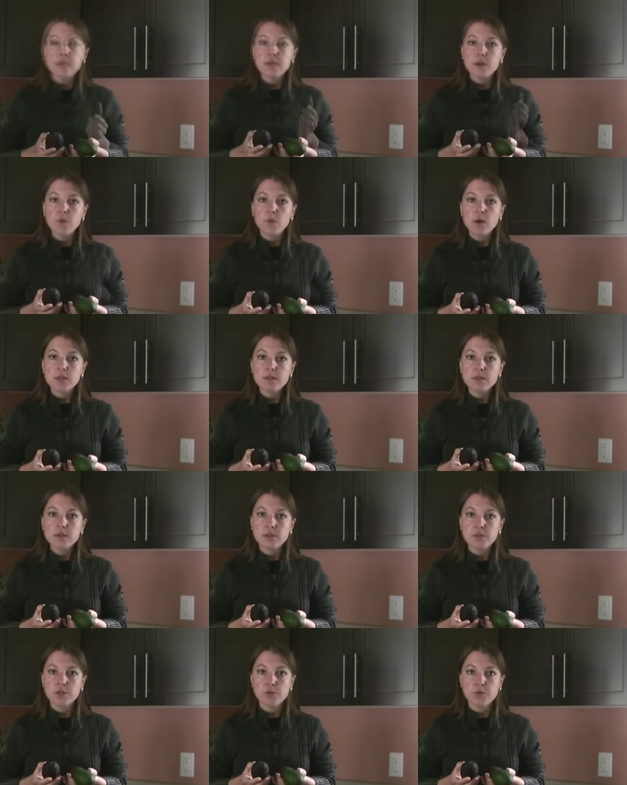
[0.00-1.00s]
Now, once
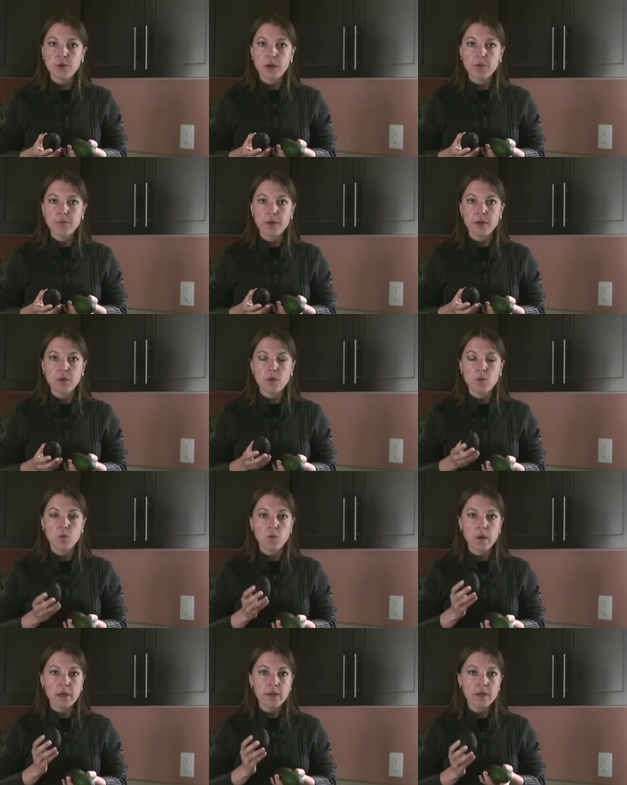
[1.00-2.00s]
they do ripen,
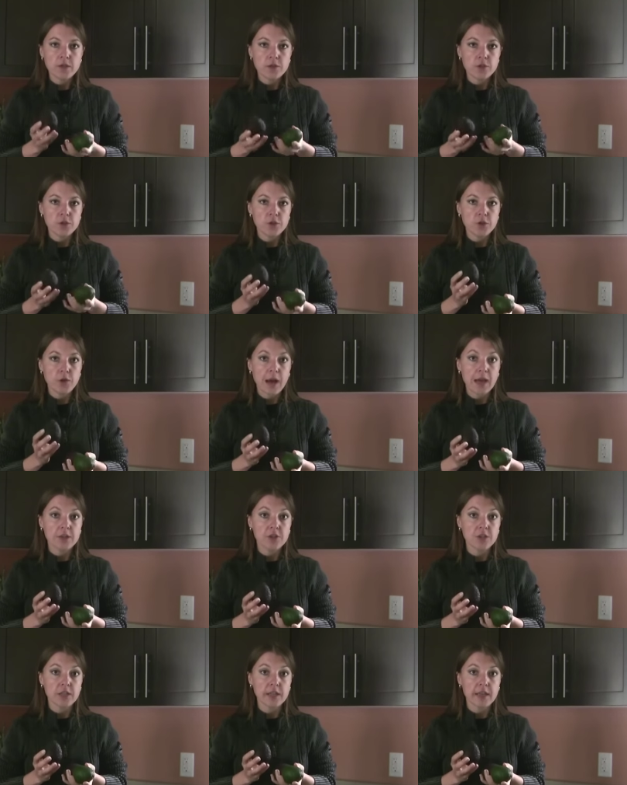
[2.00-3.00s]
when do you
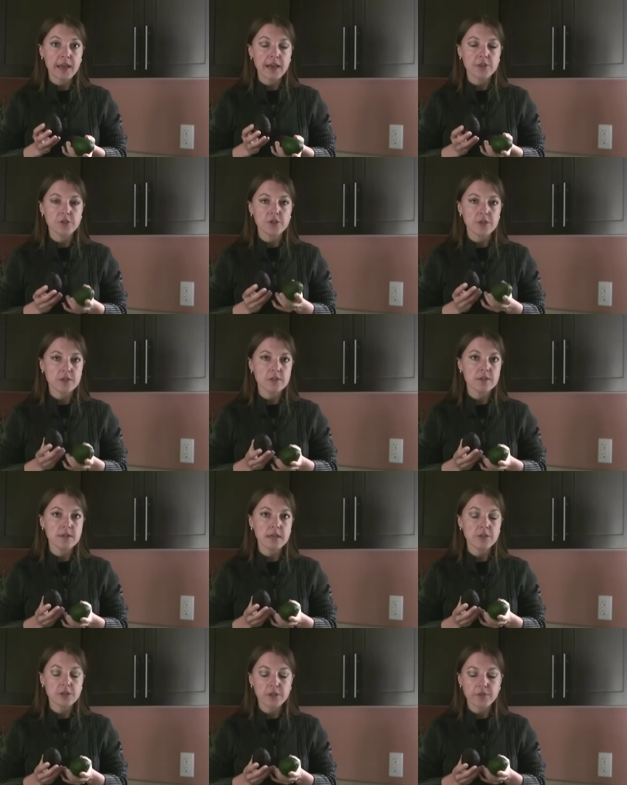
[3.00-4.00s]
actually catch it? This is
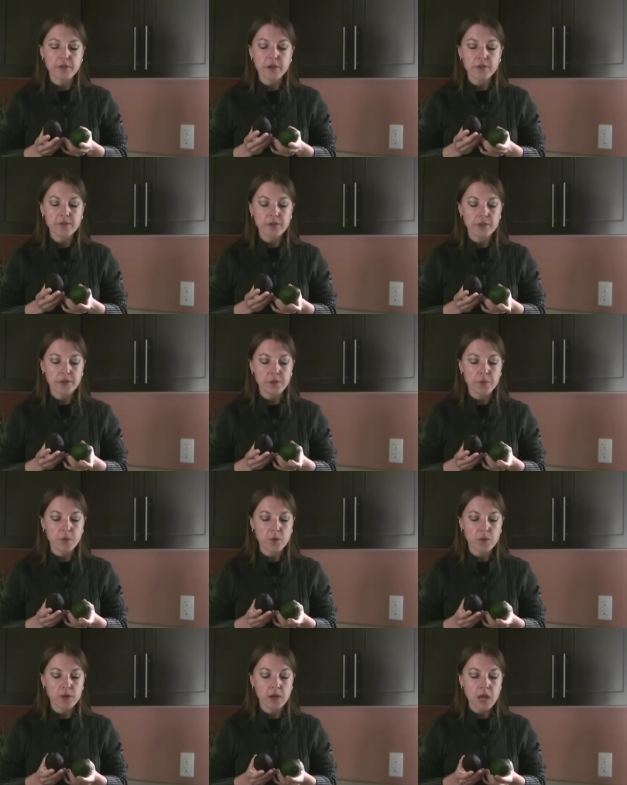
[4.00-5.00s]
actually very, very
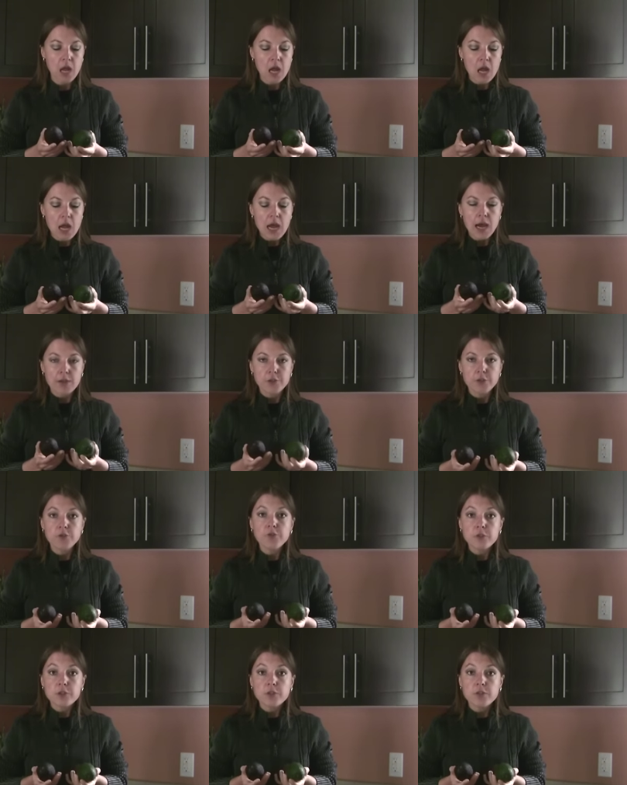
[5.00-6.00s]
important. I do,
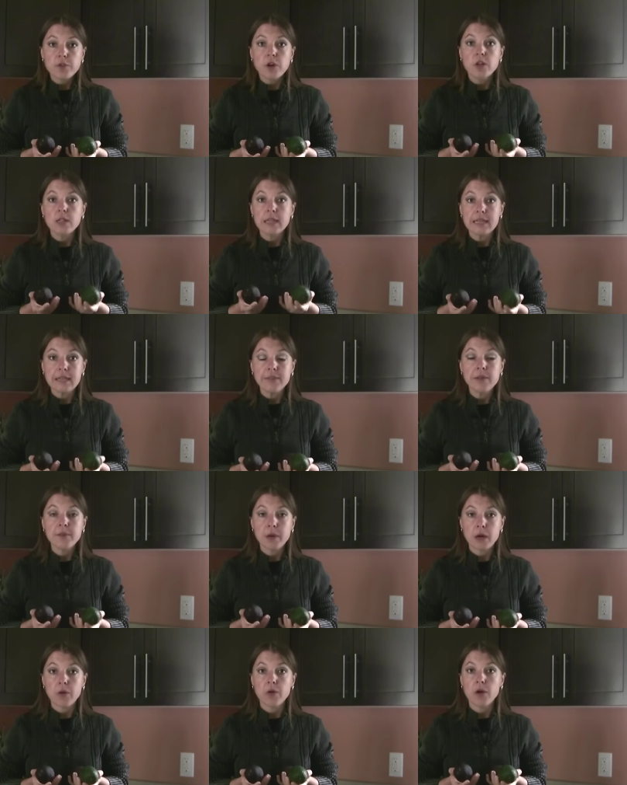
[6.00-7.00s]
first of all, leave
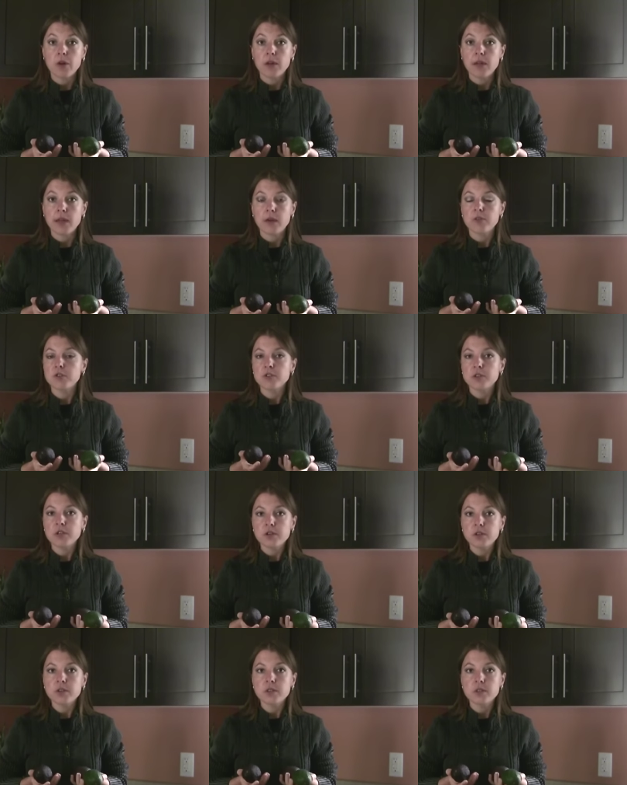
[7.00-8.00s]
them out on a counter in a
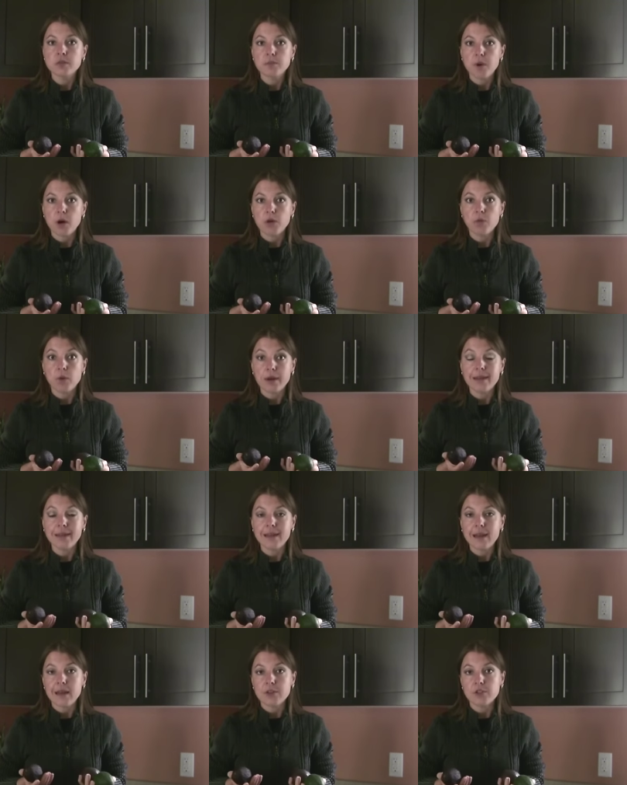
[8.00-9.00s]
good spot where I
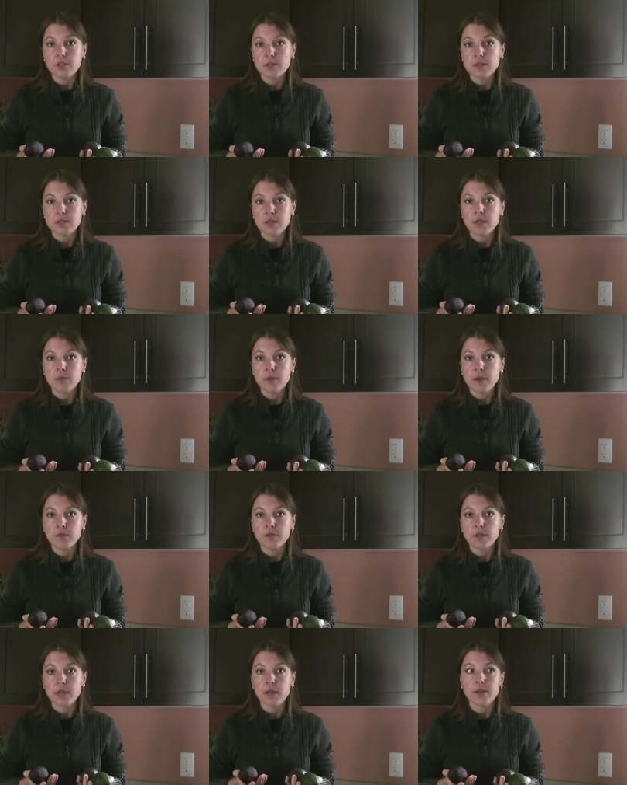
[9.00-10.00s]
can actually see them
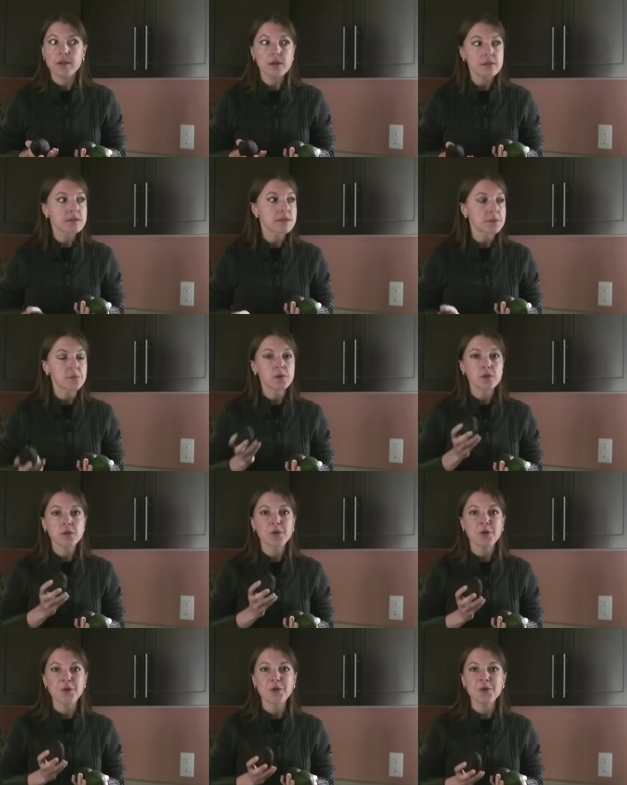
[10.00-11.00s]
every day, not somewhere in the
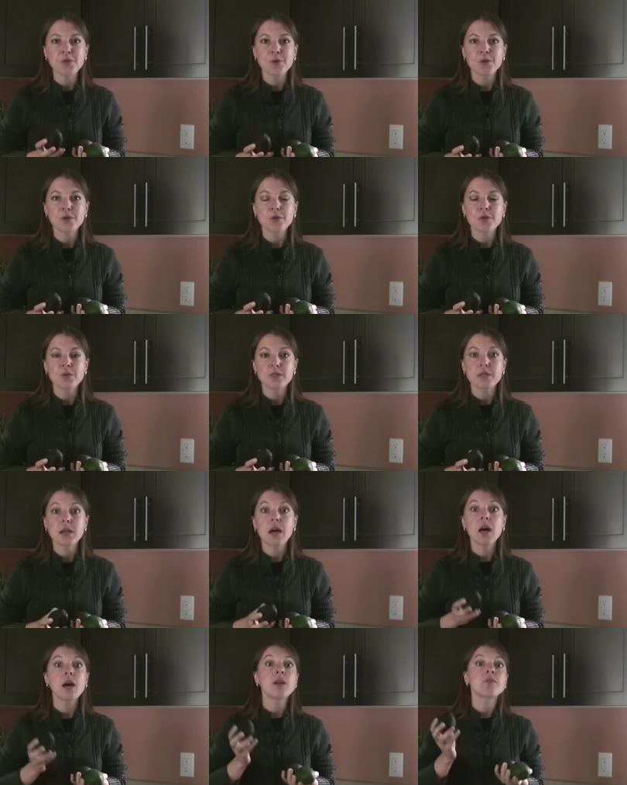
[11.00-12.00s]
corner where you're going to say,
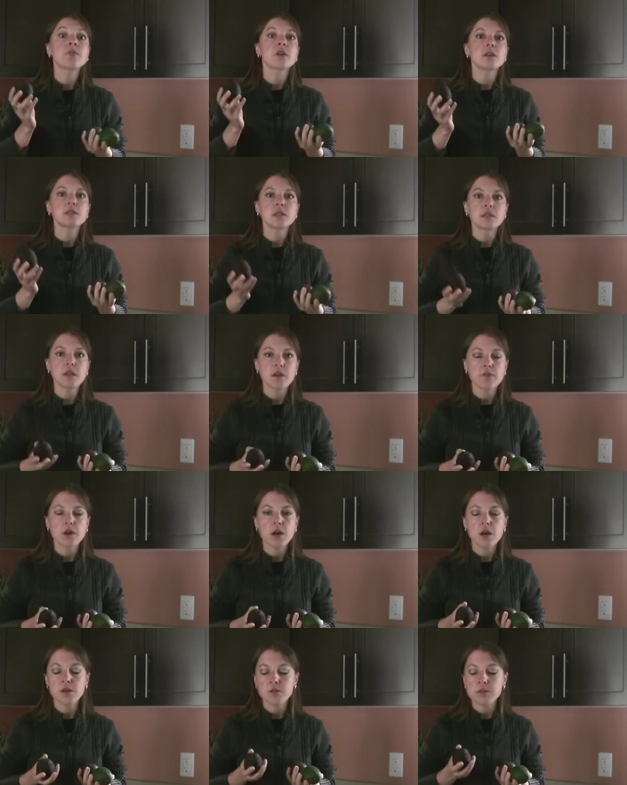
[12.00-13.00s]
ah, I forgot to eat the
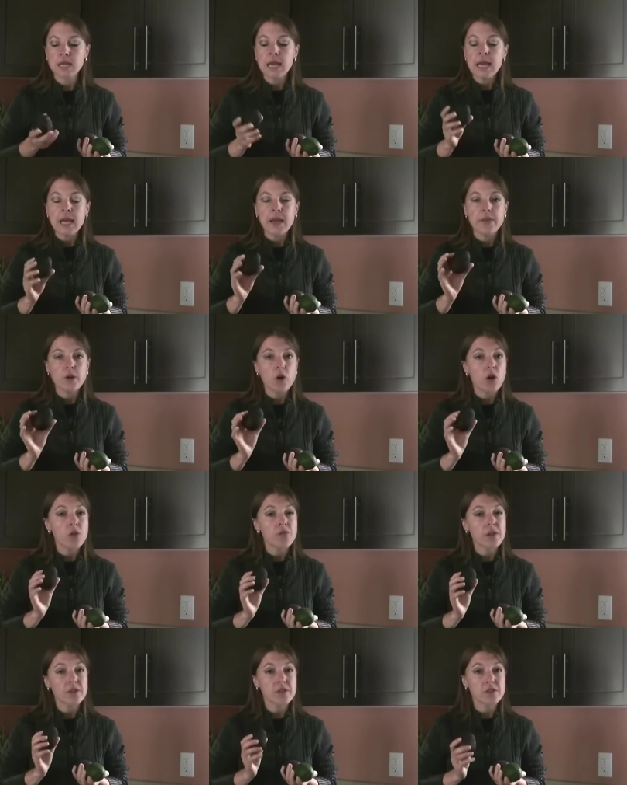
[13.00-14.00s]
avocados, and they're
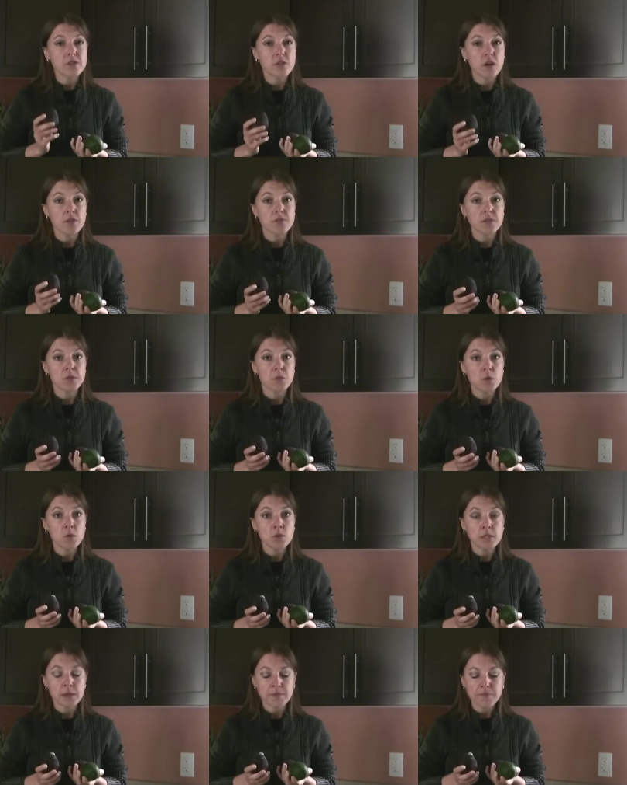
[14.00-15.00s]
all very soft and
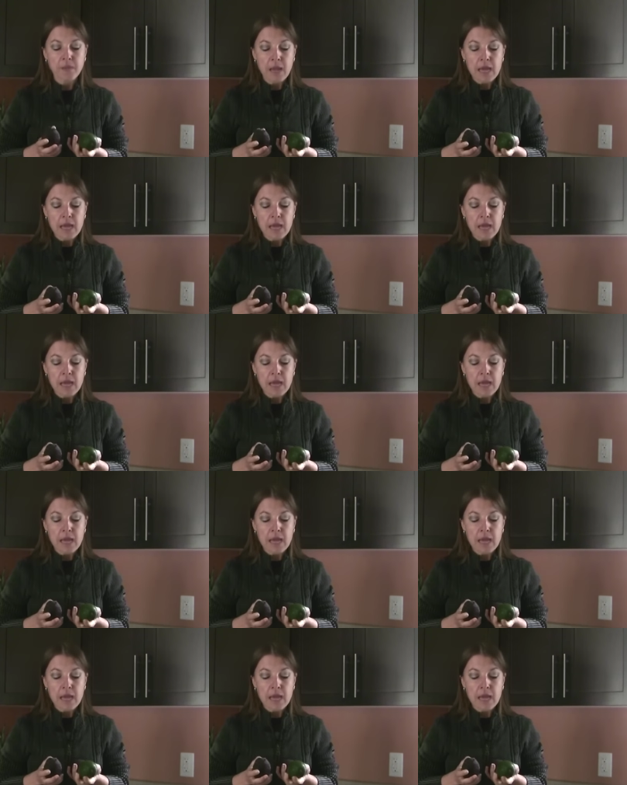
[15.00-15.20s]
moldy.